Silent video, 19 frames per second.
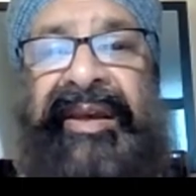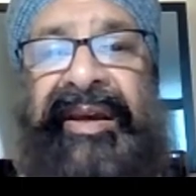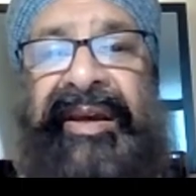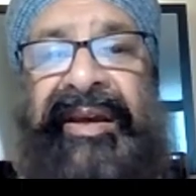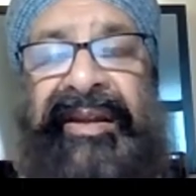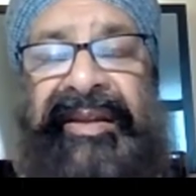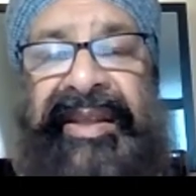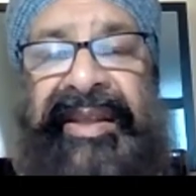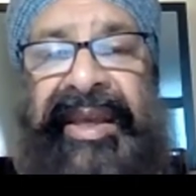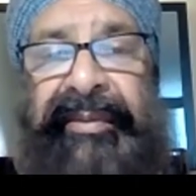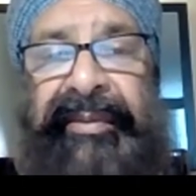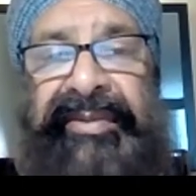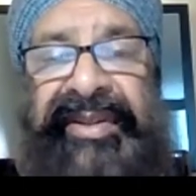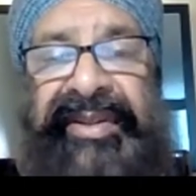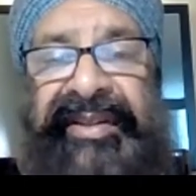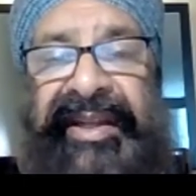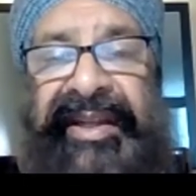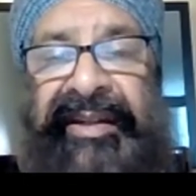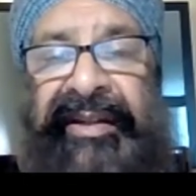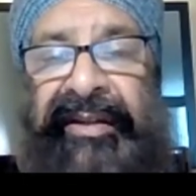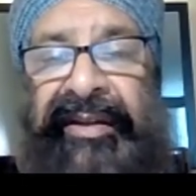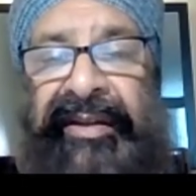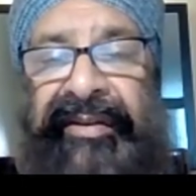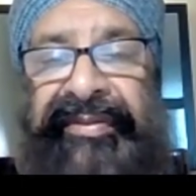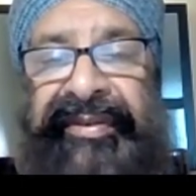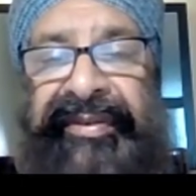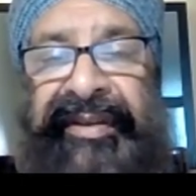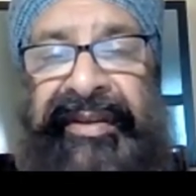and came to the dental
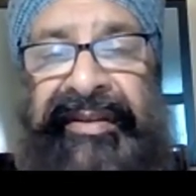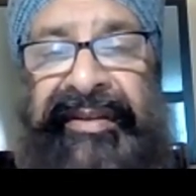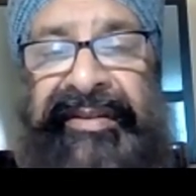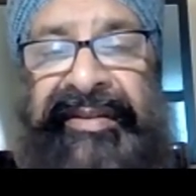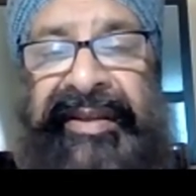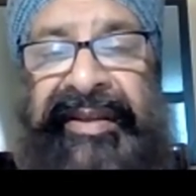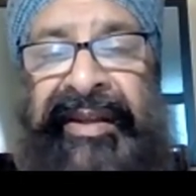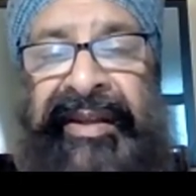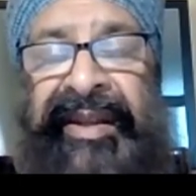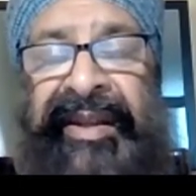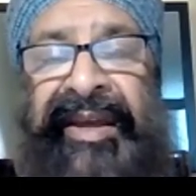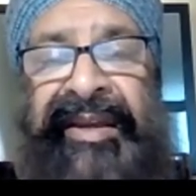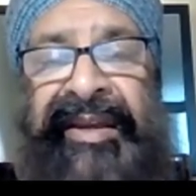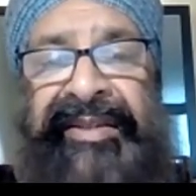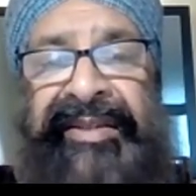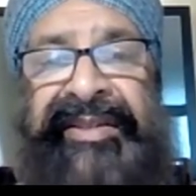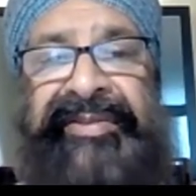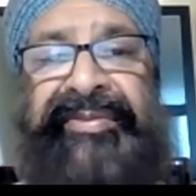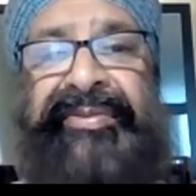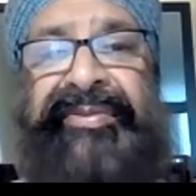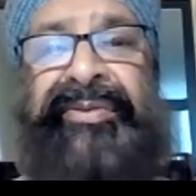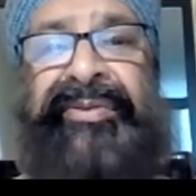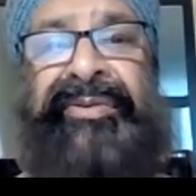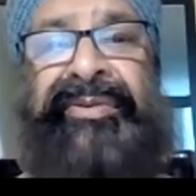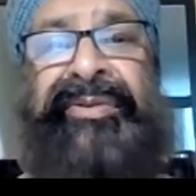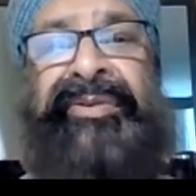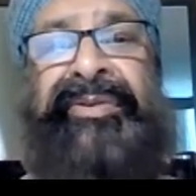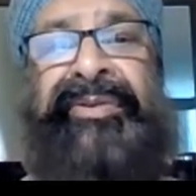office and asked
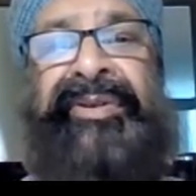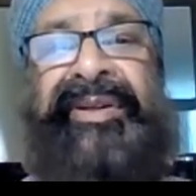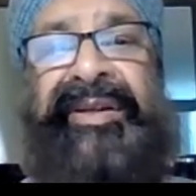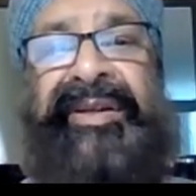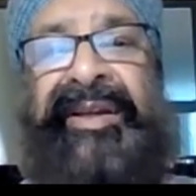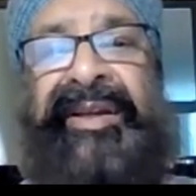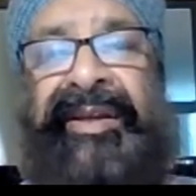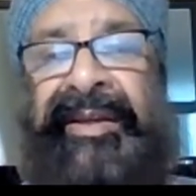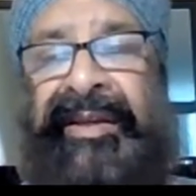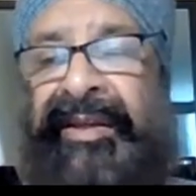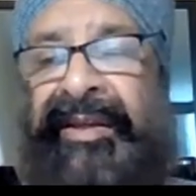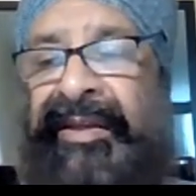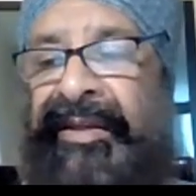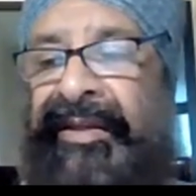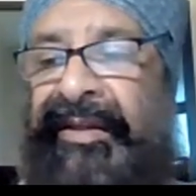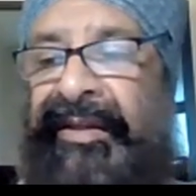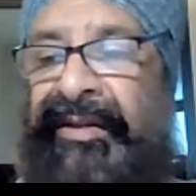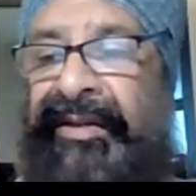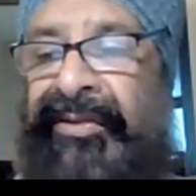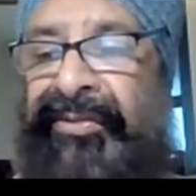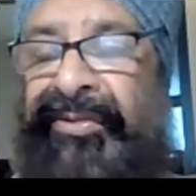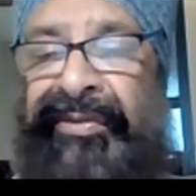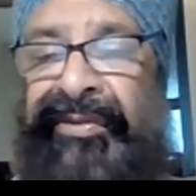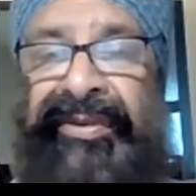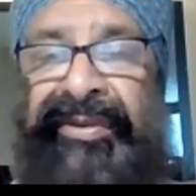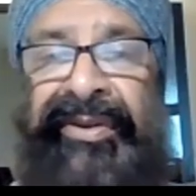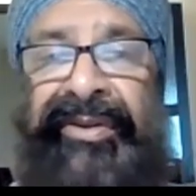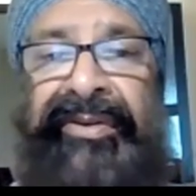for a
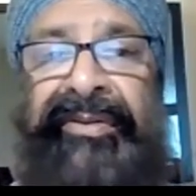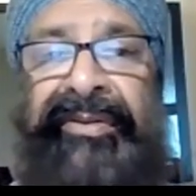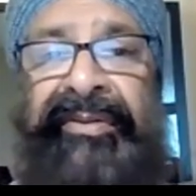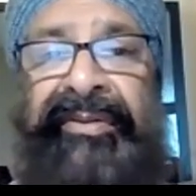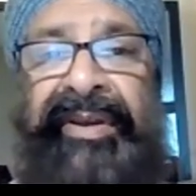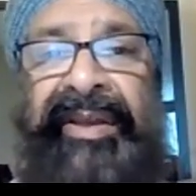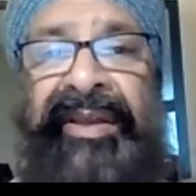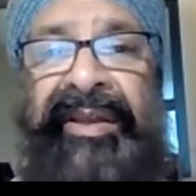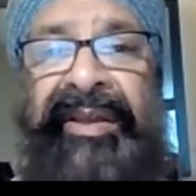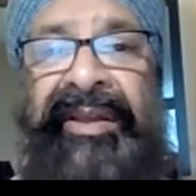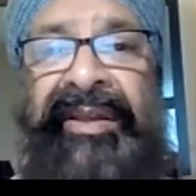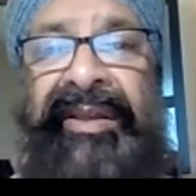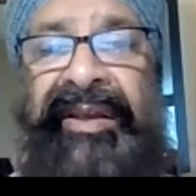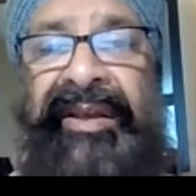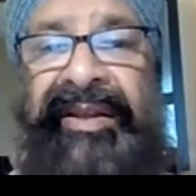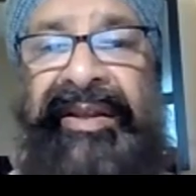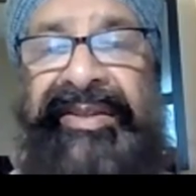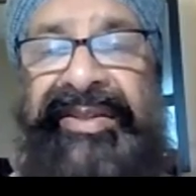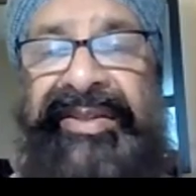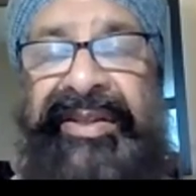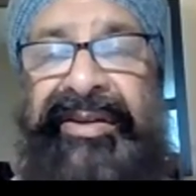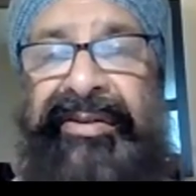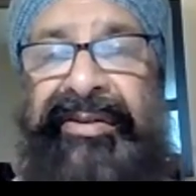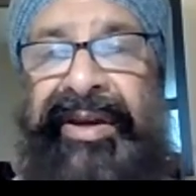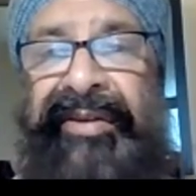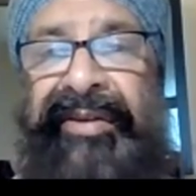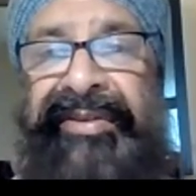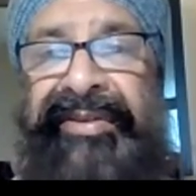review. And
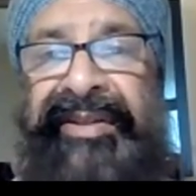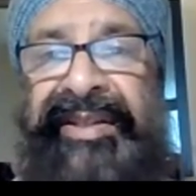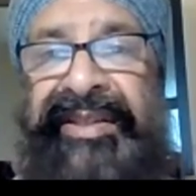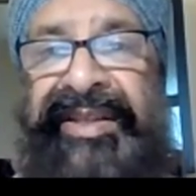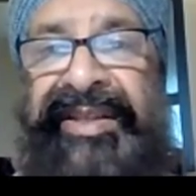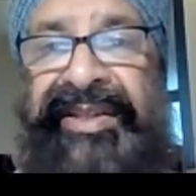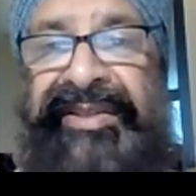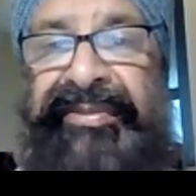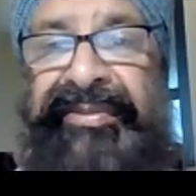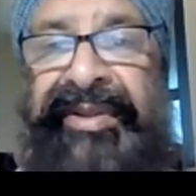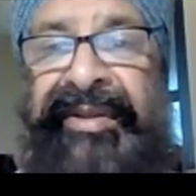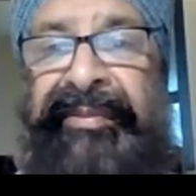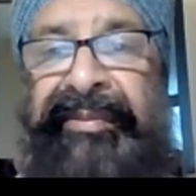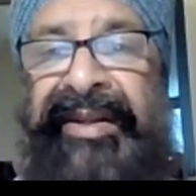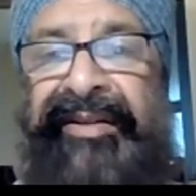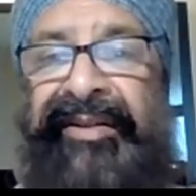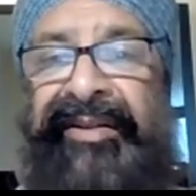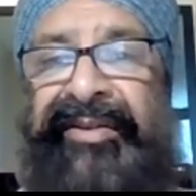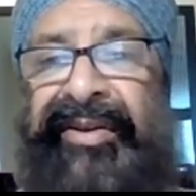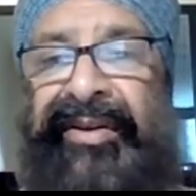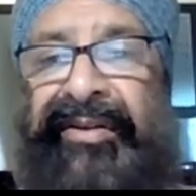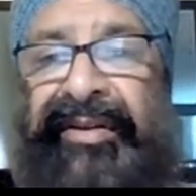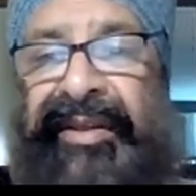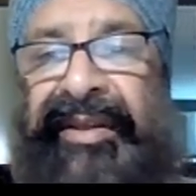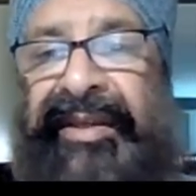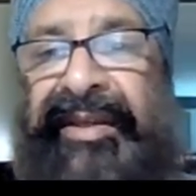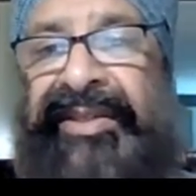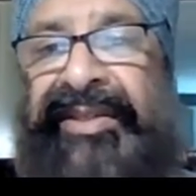so after discussion with our medical
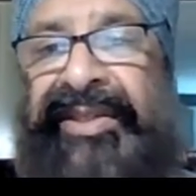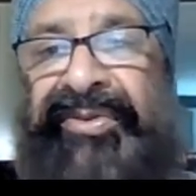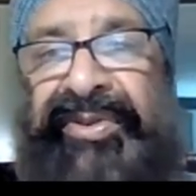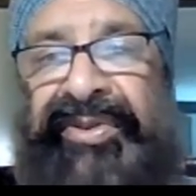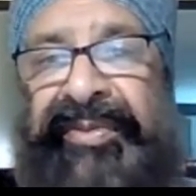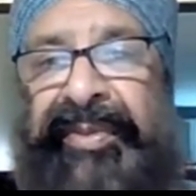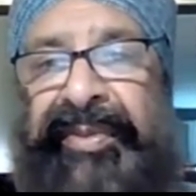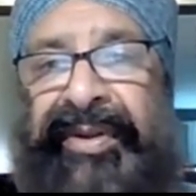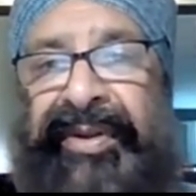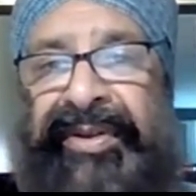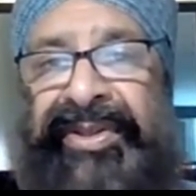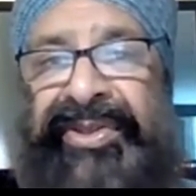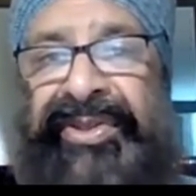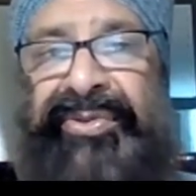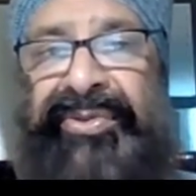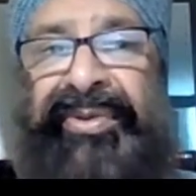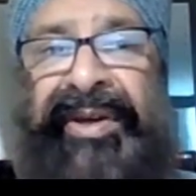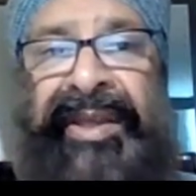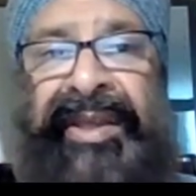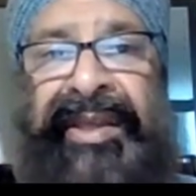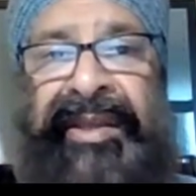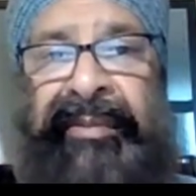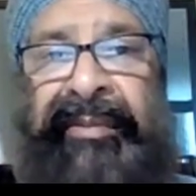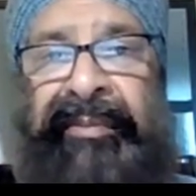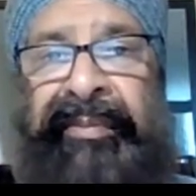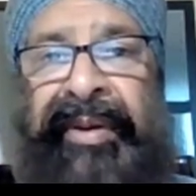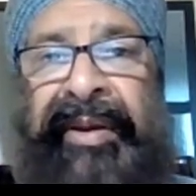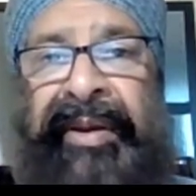colleagues, he was put onto
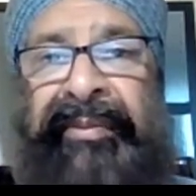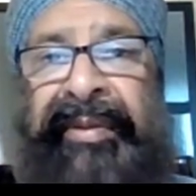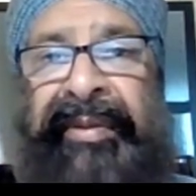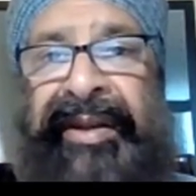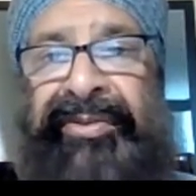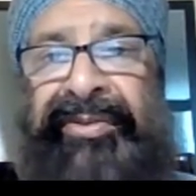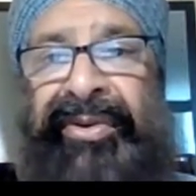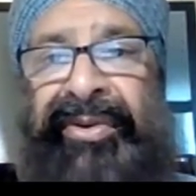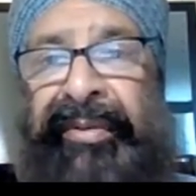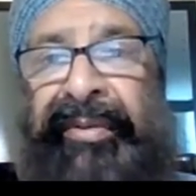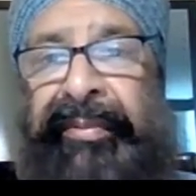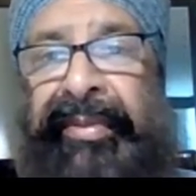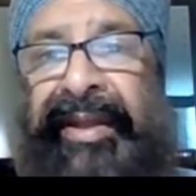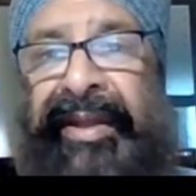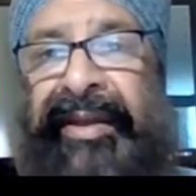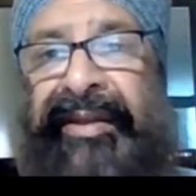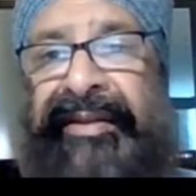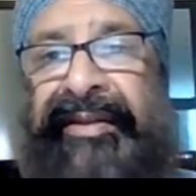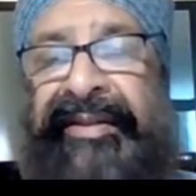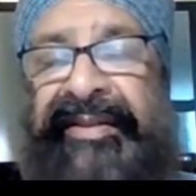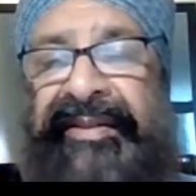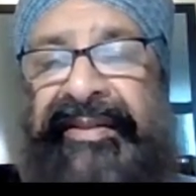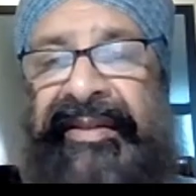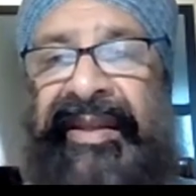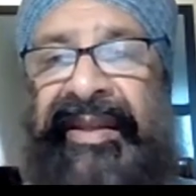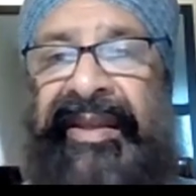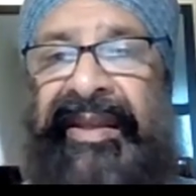a biomimetic oral appliance.